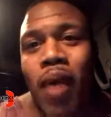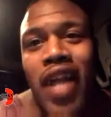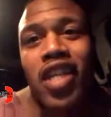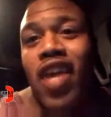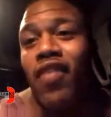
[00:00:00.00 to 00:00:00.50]

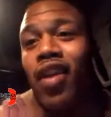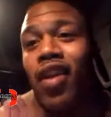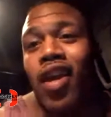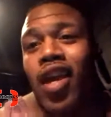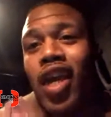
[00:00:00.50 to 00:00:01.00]
Matt
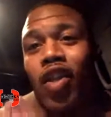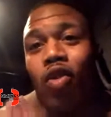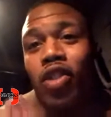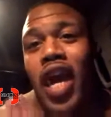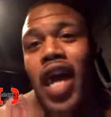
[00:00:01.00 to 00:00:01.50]
Taven
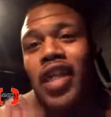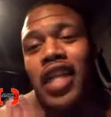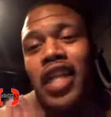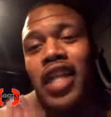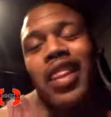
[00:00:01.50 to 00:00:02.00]
and those guys.
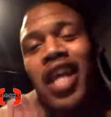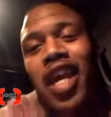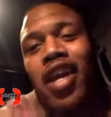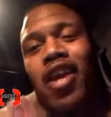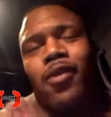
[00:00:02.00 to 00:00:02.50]
And I
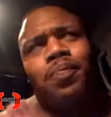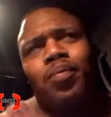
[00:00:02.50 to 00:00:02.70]
think